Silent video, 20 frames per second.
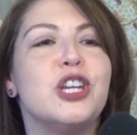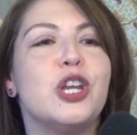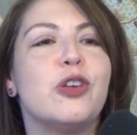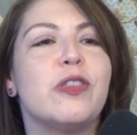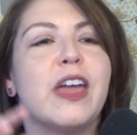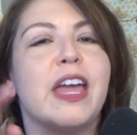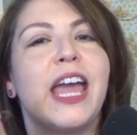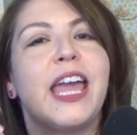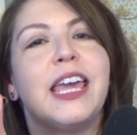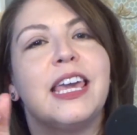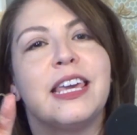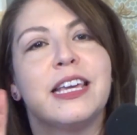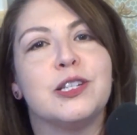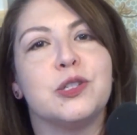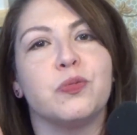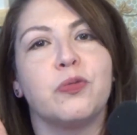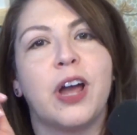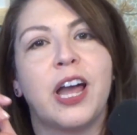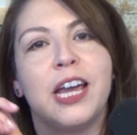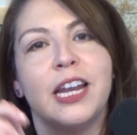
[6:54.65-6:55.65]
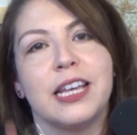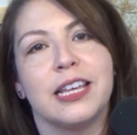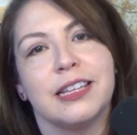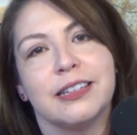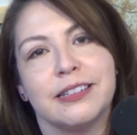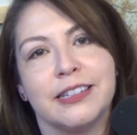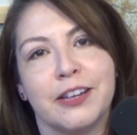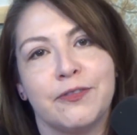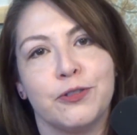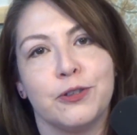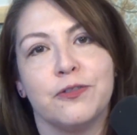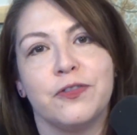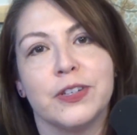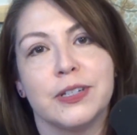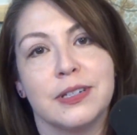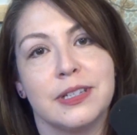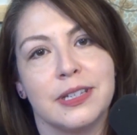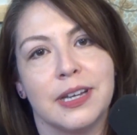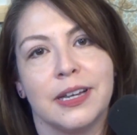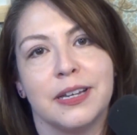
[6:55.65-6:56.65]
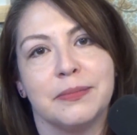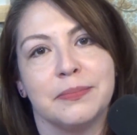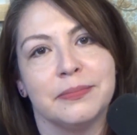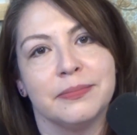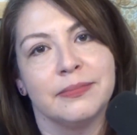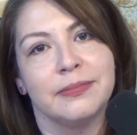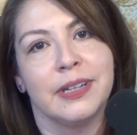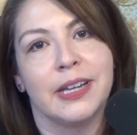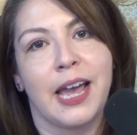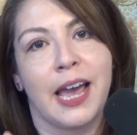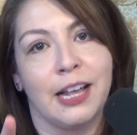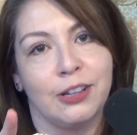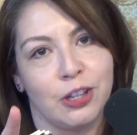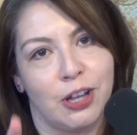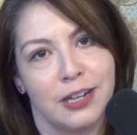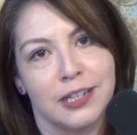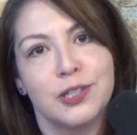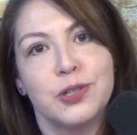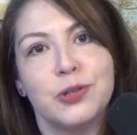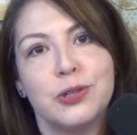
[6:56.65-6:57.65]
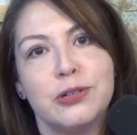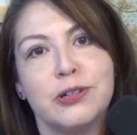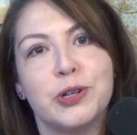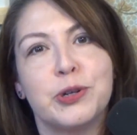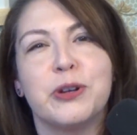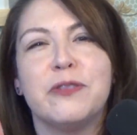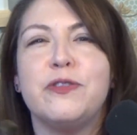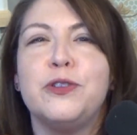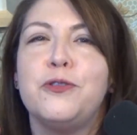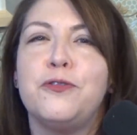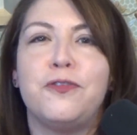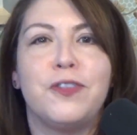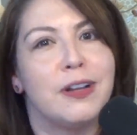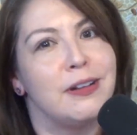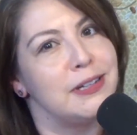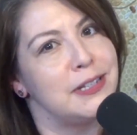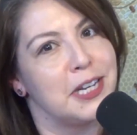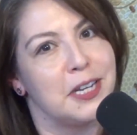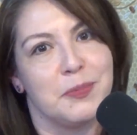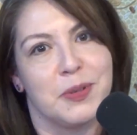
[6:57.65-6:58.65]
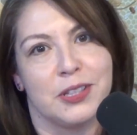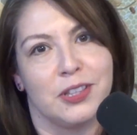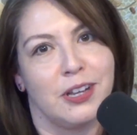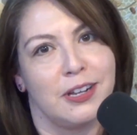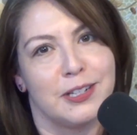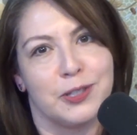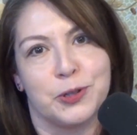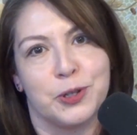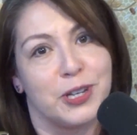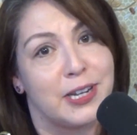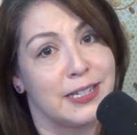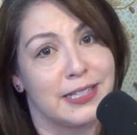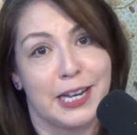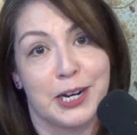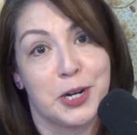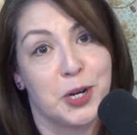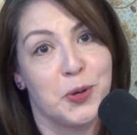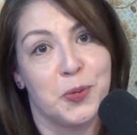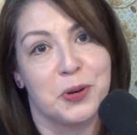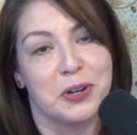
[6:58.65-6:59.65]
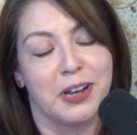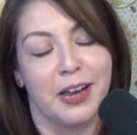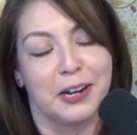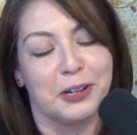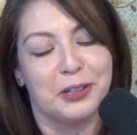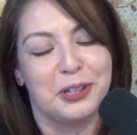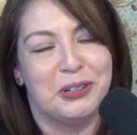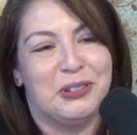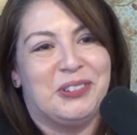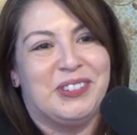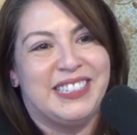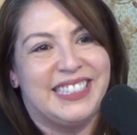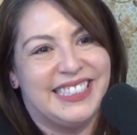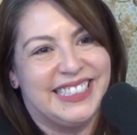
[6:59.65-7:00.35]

know that, hey, kids, write in if you feel dumb at law school or if you felt dumb in law school, because I know we're not alone.